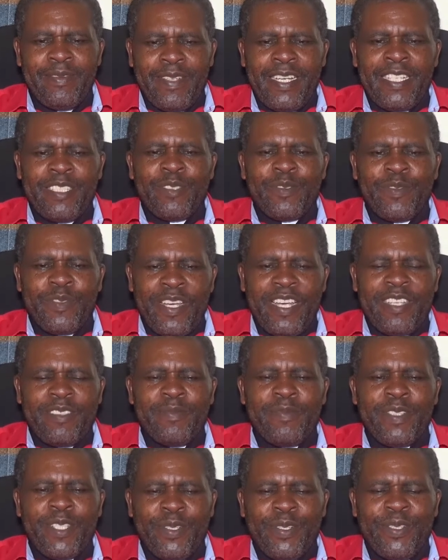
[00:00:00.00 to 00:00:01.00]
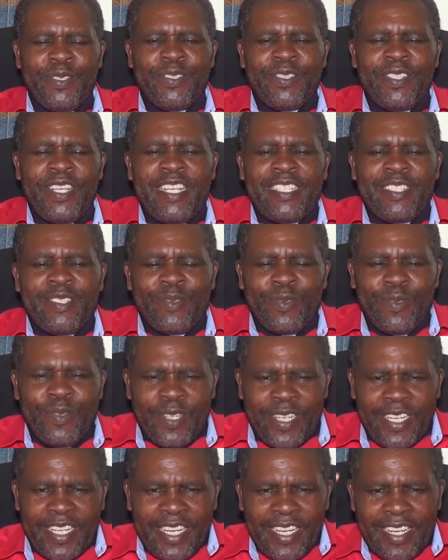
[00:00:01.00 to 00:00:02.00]
verse 5, because that's
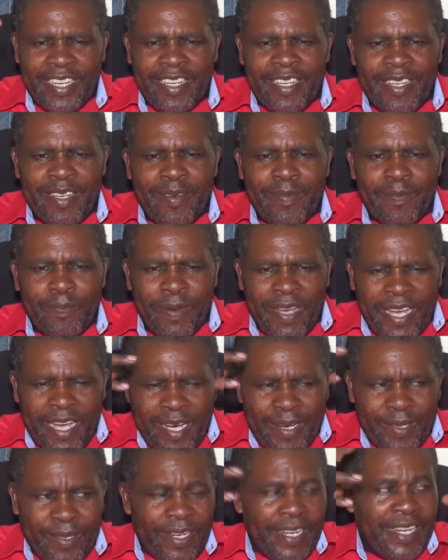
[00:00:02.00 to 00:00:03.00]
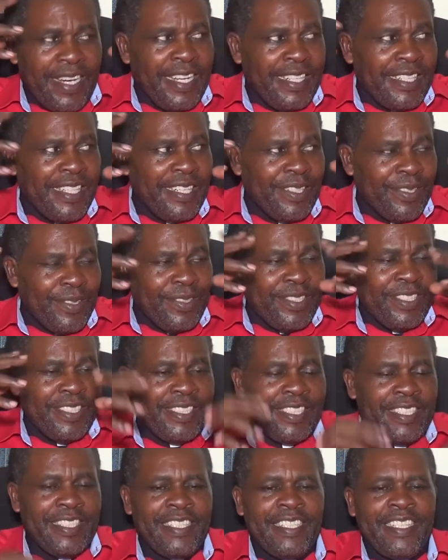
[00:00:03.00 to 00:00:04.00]
where power and
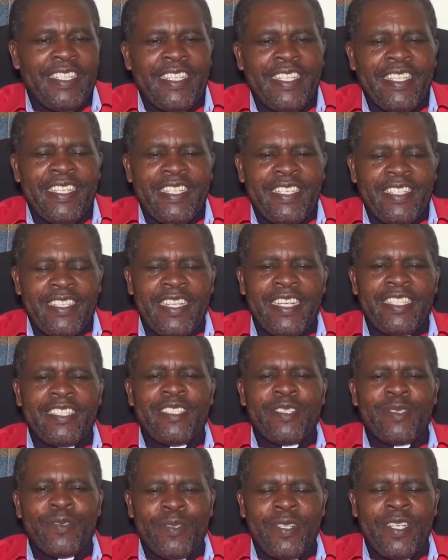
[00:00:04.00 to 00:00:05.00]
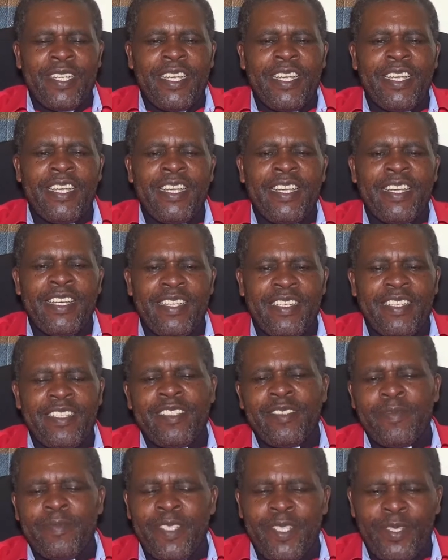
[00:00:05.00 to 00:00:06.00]
anointing, that's where
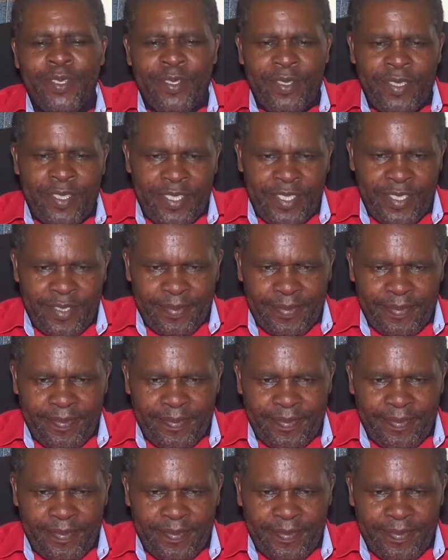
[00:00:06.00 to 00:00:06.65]
it belonged.